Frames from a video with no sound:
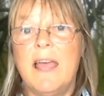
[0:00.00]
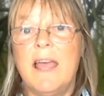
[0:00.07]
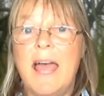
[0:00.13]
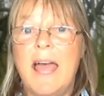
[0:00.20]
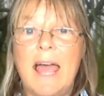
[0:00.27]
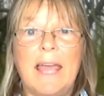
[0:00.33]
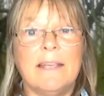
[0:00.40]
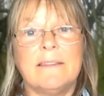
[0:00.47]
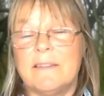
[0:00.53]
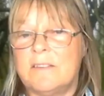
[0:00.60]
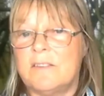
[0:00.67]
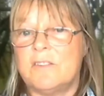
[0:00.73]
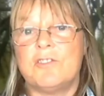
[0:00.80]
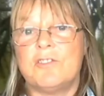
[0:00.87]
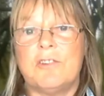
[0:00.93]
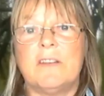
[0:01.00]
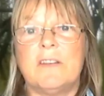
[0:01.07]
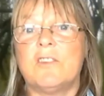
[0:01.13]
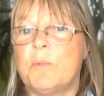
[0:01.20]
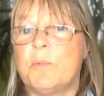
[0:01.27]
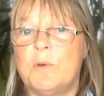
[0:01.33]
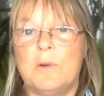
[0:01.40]
access to
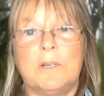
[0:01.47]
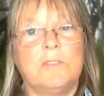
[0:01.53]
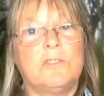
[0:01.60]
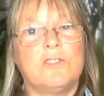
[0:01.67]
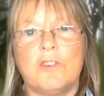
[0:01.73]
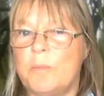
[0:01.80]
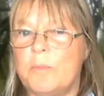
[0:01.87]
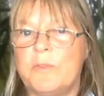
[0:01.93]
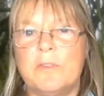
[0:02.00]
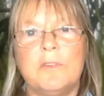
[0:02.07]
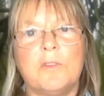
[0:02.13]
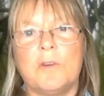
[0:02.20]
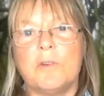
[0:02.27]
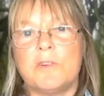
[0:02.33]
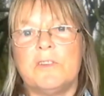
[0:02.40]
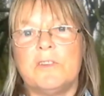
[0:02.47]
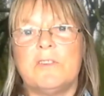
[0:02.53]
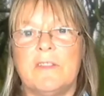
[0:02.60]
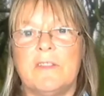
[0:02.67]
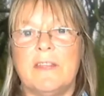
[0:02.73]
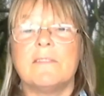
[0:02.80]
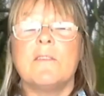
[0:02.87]
transport and shops and doctors and
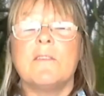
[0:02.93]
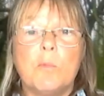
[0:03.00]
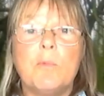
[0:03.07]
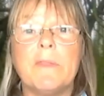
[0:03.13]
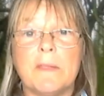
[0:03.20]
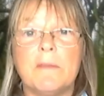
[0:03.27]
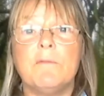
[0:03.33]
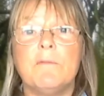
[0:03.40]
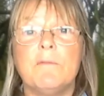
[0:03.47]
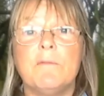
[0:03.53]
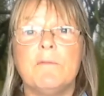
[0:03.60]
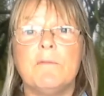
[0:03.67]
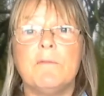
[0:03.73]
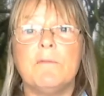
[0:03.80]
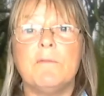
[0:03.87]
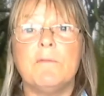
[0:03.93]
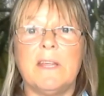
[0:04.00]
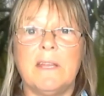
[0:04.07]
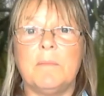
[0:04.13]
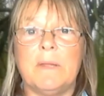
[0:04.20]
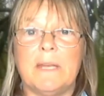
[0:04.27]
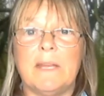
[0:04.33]
things within 15
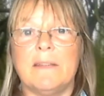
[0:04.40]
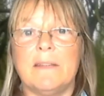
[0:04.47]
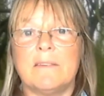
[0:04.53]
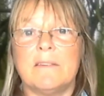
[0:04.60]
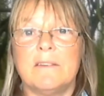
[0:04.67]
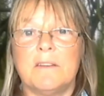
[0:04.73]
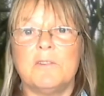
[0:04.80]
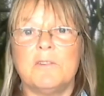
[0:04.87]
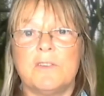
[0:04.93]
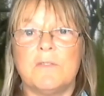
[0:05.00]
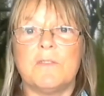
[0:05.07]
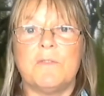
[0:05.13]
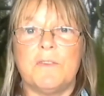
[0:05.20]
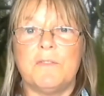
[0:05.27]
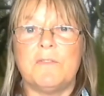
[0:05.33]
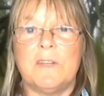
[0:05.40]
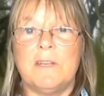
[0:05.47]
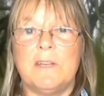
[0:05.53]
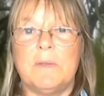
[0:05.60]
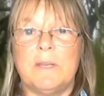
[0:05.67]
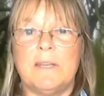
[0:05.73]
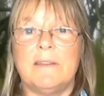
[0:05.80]
minutes, the notion of the
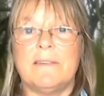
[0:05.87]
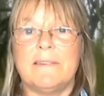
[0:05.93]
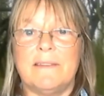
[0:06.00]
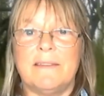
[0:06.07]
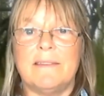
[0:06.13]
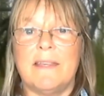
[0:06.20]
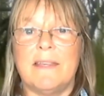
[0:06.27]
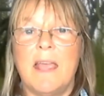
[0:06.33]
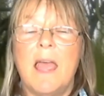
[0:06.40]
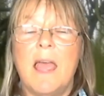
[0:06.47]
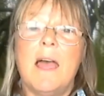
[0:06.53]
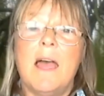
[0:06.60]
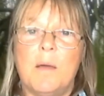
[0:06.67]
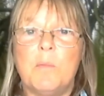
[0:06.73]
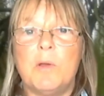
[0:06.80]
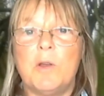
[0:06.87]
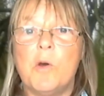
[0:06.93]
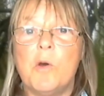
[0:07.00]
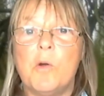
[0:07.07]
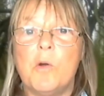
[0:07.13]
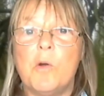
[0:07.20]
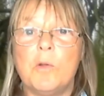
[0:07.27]
15-minute city. And we'll
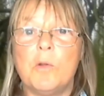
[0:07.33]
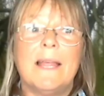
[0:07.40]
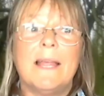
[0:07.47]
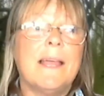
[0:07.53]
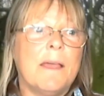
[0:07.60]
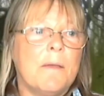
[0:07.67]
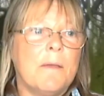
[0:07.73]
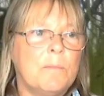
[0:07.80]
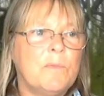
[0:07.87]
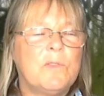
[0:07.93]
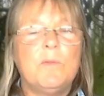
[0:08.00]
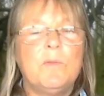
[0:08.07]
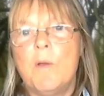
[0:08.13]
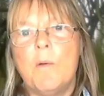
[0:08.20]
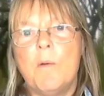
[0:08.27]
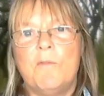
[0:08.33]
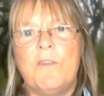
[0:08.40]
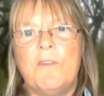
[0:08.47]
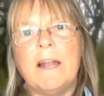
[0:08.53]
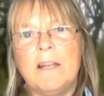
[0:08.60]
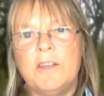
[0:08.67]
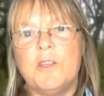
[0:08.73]
all
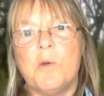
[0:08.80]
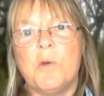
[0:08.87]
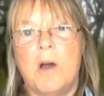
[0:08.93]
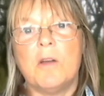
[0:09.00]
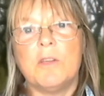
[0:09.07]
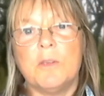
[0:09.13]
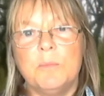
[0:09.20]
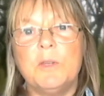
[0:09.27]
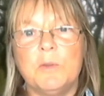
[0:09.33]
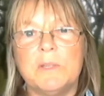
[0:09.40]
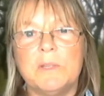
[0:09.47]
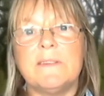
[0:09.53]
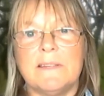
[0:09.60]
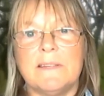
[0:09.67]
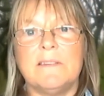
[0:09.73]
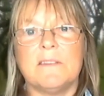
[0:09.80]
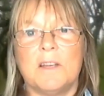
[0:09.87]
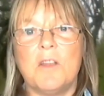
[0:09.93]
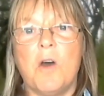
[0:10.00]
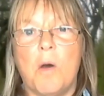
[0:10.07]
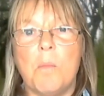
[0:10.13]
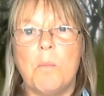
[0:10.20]
value our communities a
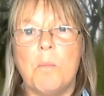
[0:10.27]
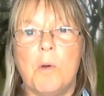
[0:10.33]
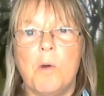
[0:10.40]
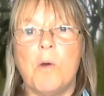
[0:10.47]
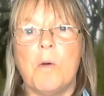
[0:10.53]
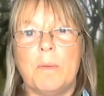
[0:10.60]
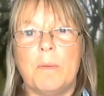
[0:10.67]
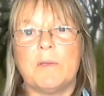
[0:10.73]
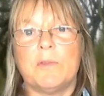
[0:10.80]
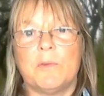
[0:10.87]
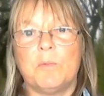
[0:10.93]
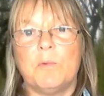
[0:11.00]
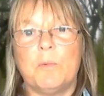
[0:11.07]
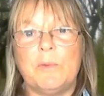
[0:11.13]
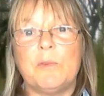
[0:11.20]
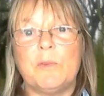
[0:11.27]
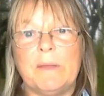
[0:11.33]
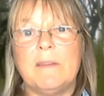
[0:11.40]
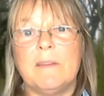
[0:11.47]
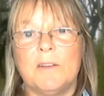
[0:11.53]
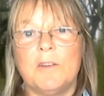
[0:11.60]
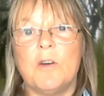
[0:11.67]
lot more because we'll be
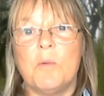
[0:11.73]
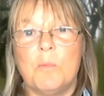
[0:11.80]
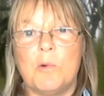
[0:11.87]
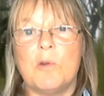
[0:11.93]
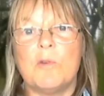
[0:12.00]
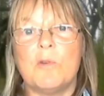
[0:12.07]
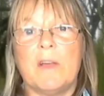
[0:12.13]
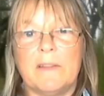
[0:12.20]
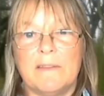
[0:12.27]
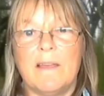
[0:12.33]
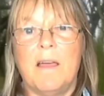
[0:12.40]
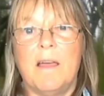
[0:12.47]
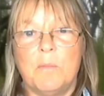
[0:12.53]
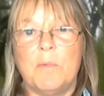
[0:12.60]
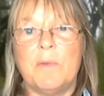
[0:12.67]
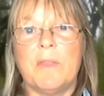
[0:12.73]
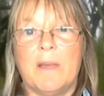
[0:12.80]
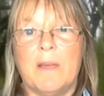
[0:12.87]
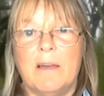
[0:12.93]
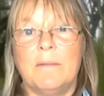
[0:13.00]
spending a lot more of our time with our